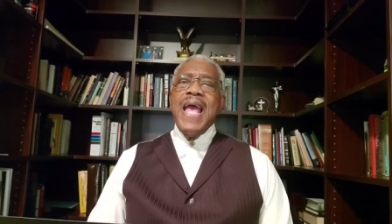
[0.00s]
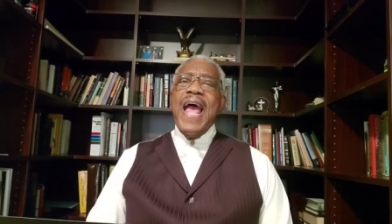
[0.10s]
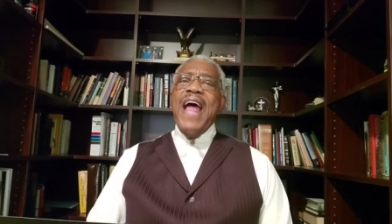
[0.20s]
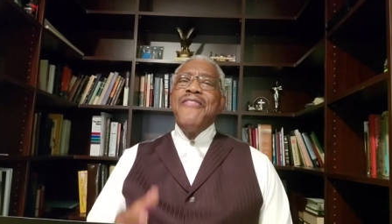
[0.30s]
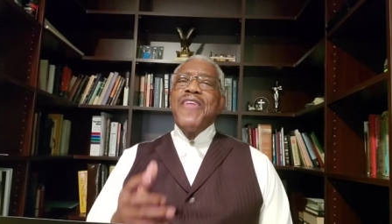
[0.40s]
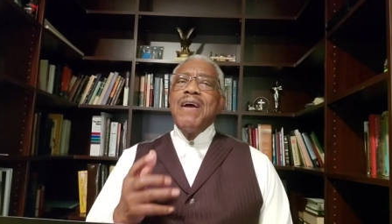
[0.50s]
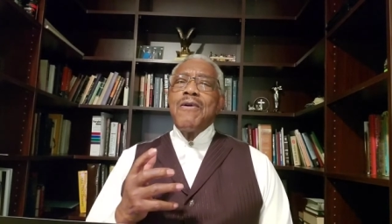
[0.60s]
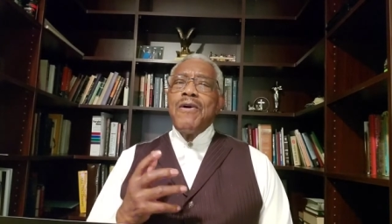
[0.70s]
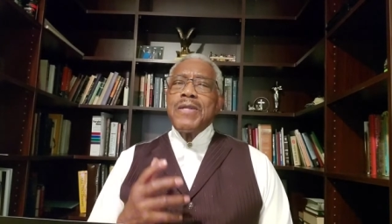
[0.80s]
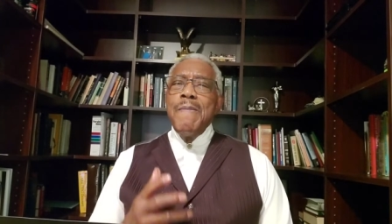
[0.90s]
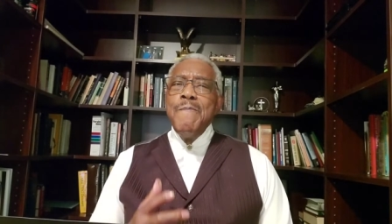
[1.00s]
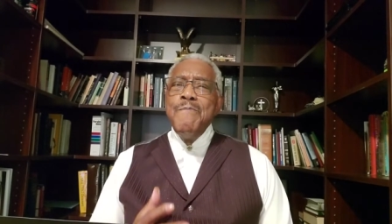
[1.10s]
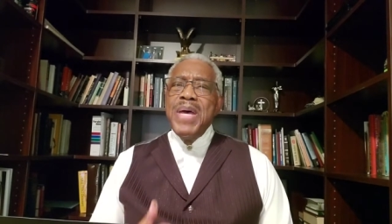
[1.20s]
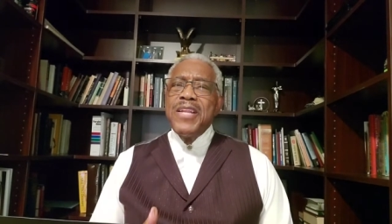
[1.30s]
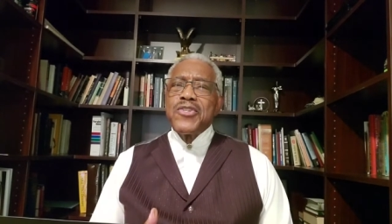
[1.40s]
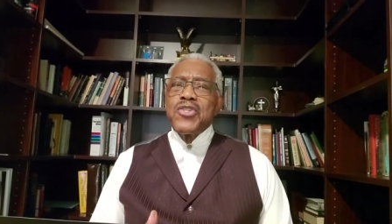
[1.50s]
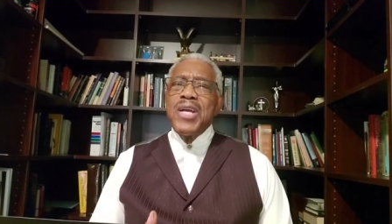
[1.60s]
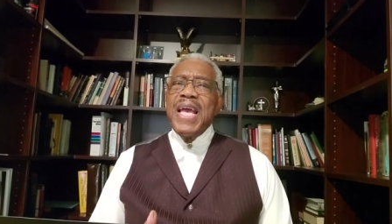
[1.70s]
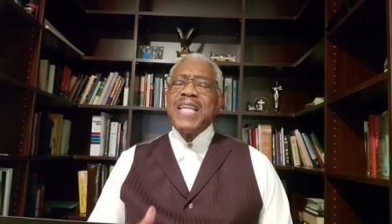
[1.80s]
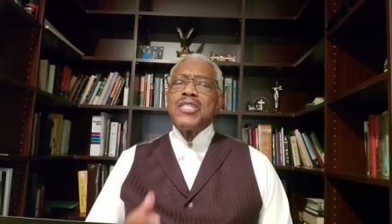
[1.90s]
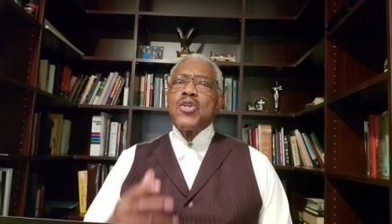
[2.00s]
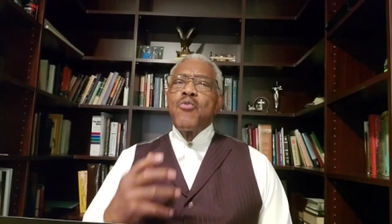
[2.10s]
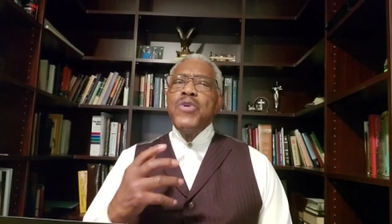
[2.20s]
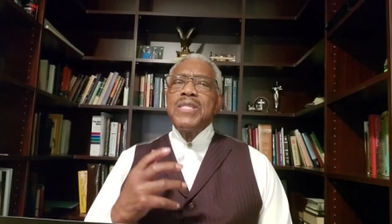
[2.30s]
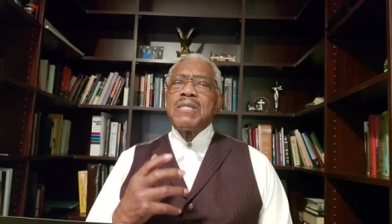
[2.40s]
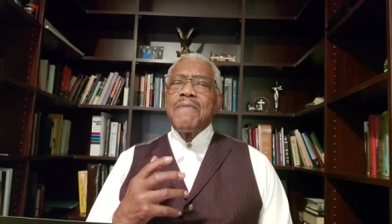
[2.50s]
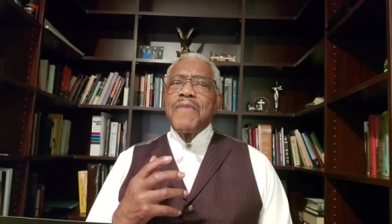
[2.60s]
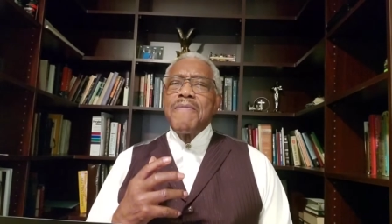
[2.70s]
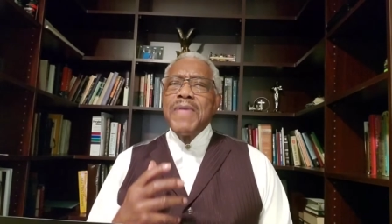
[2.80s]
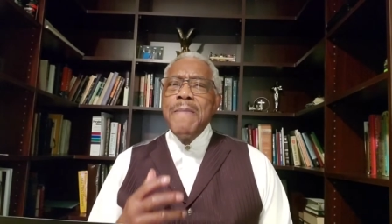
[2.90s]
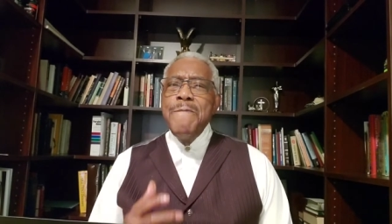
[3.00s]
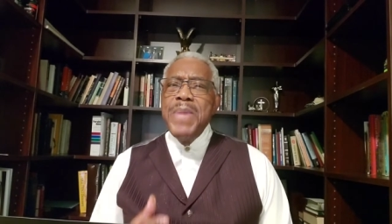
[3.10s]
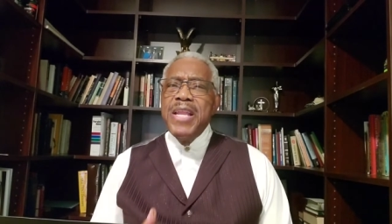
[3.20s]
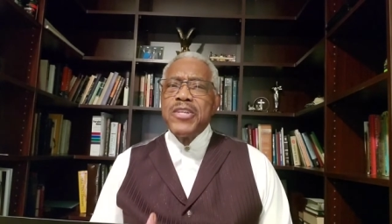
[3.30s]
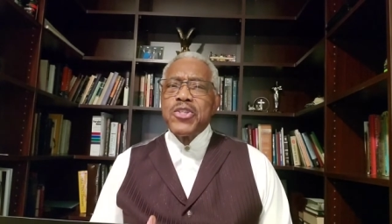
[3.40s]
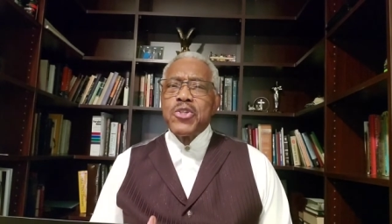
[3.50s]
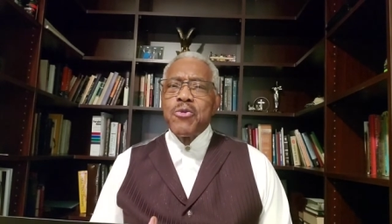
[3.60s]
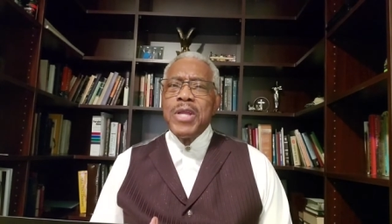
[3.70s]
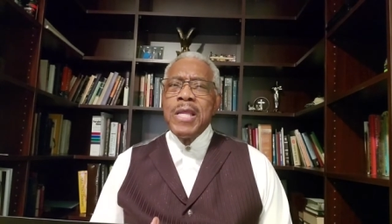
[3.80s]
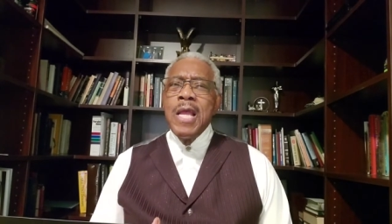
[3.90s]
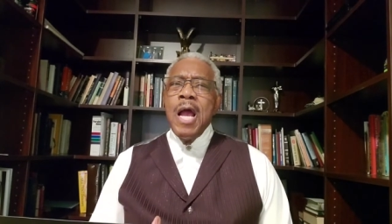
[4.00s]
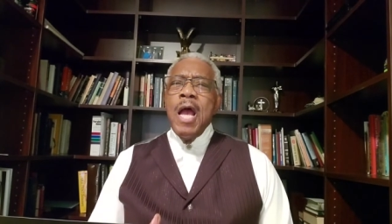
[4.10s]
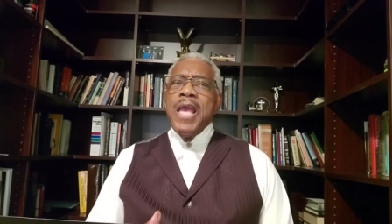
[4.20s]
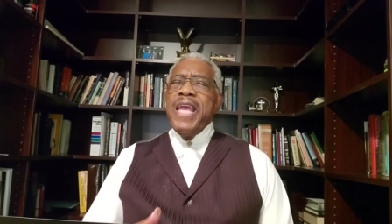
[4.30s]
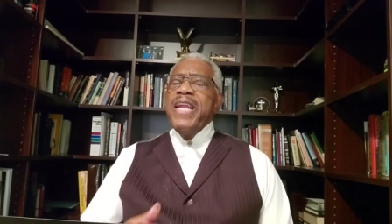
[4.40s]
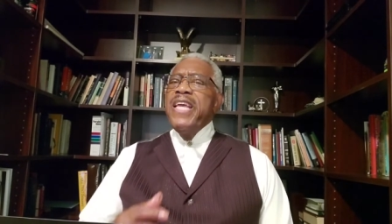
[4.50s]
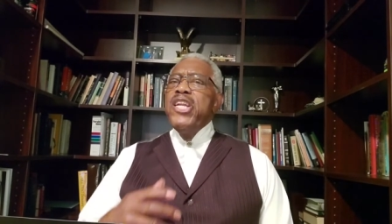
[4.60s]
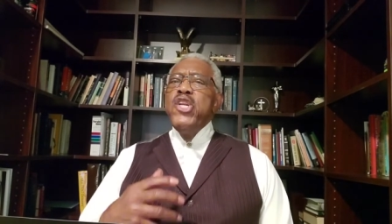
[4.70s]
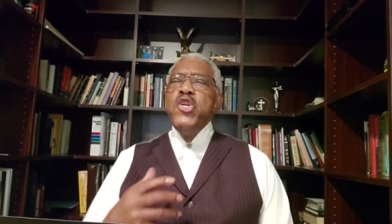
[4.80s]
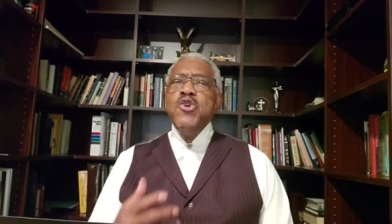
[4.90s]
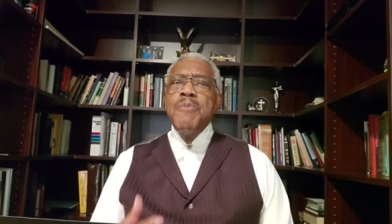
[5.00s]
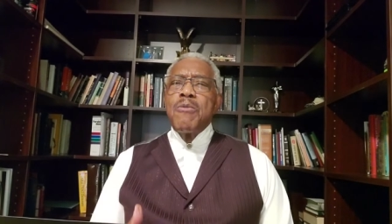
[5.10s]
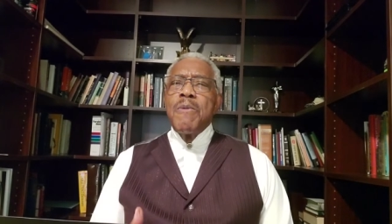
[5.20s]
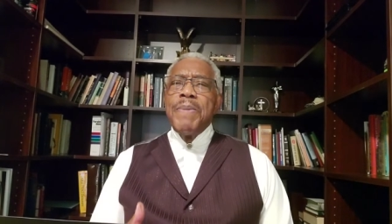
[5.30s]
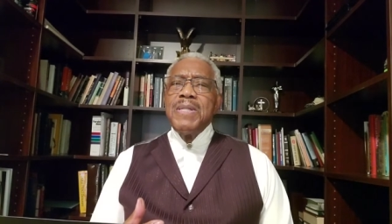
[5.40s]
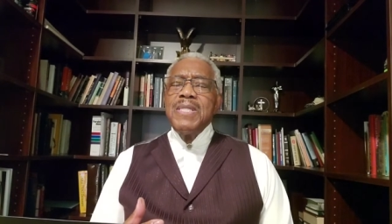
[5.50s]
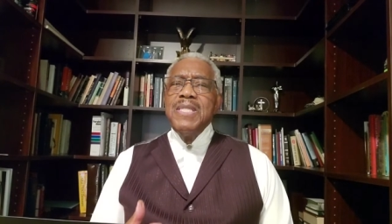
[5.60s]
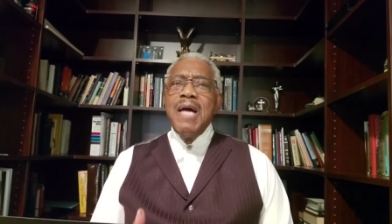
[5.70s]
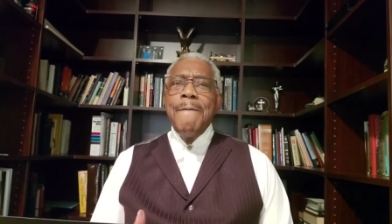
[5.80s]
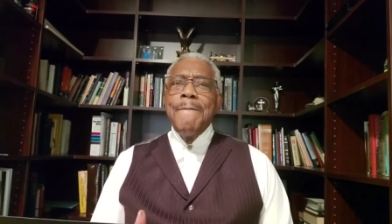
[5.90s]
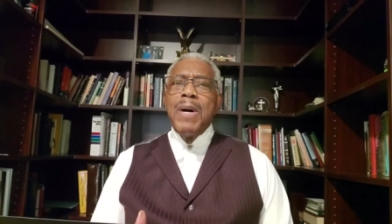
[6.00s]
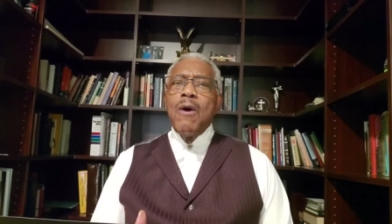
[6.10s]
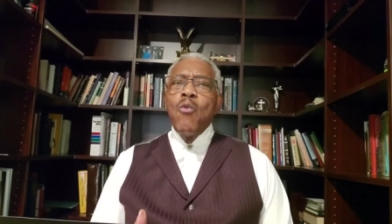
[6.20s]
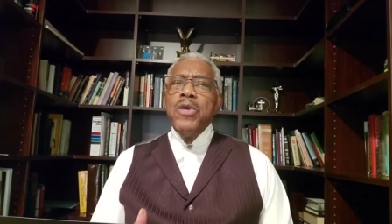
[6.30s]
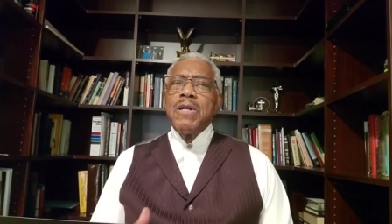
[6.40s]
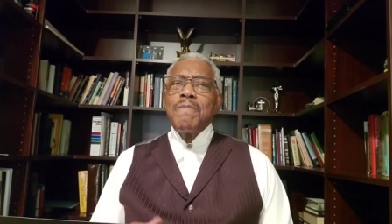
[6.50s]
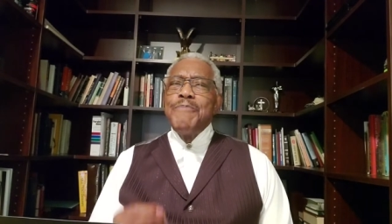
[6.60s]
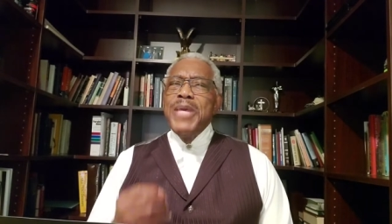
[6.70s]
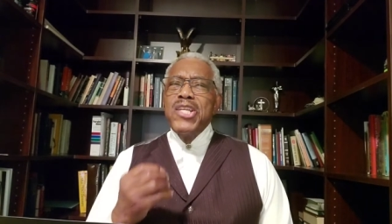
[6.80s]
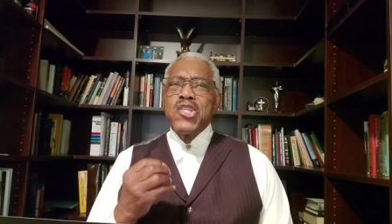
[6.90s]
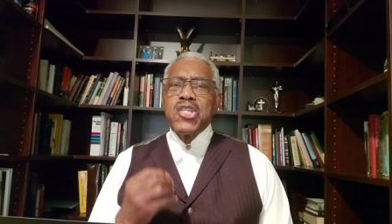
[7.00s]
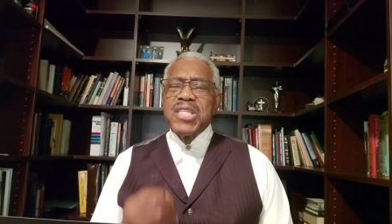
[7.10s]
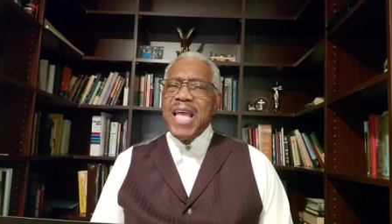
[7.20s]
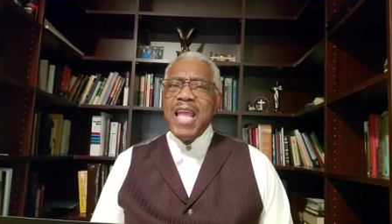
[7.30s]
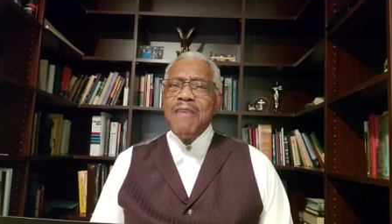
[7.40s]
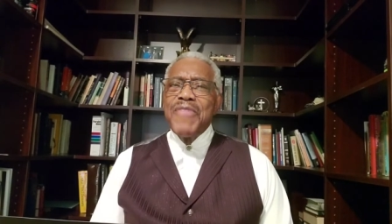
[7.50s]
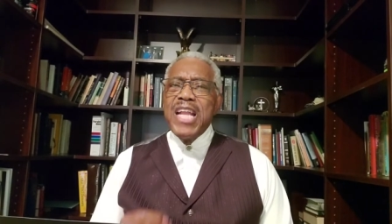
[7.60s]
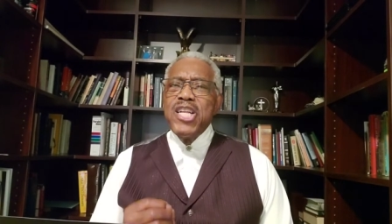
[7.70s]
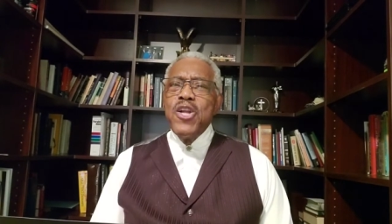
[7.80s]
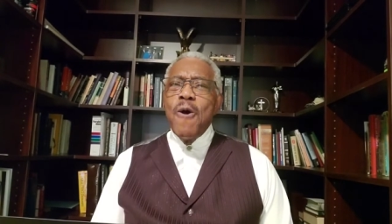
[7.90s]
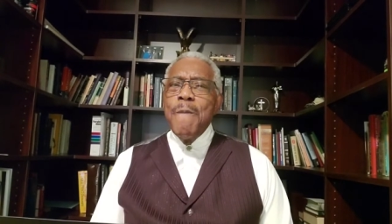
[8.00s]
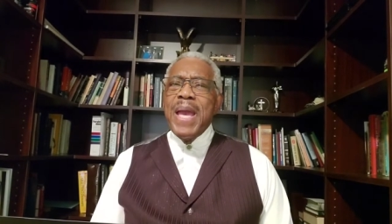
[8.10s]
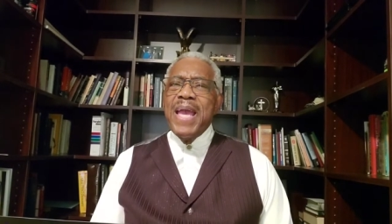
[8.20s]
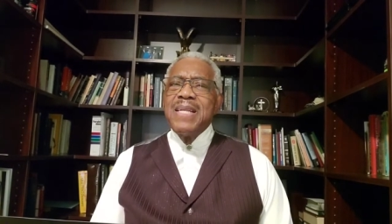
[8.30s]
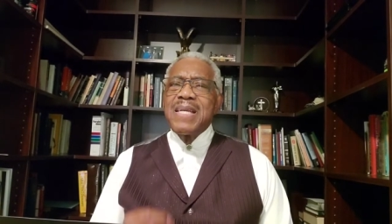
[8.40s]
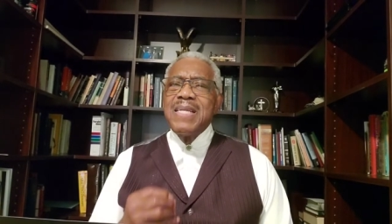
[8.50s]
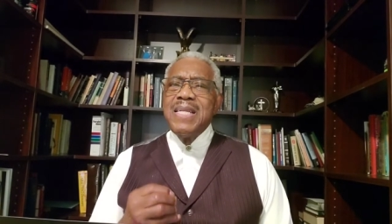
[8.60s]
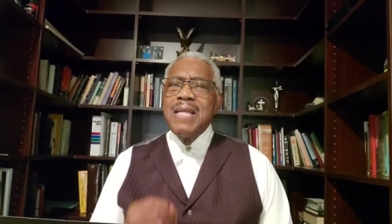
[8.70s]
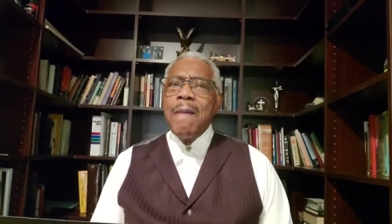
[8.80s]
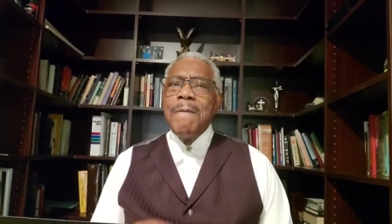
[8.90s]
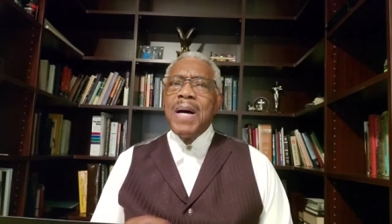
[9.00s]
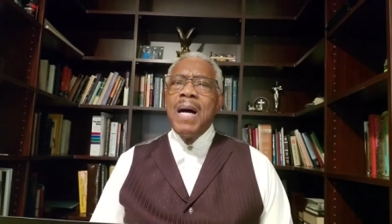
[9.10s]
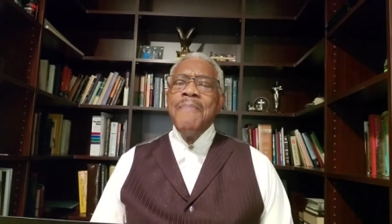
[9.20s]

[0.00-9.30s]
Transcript: and they're going to minister and the result of their ministry an innumerable number will be saved that no man can number